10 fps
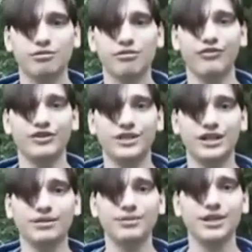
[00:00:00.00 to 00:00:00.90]
With your
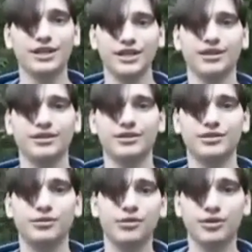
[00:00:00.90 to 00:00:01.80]
dominant hand
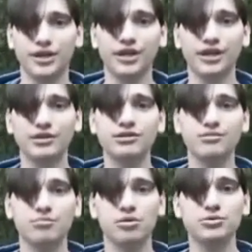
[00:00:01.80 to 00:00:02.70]
or the hand you
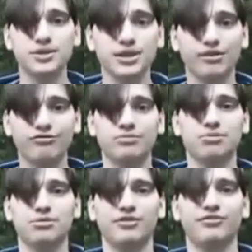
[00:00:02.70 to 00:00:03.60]
are most
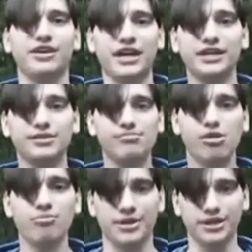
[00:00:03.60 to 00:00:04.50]
comfortable with at the
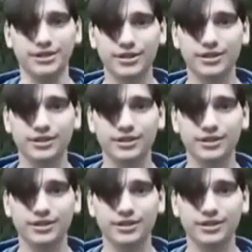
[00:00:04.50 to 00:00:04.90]
moment,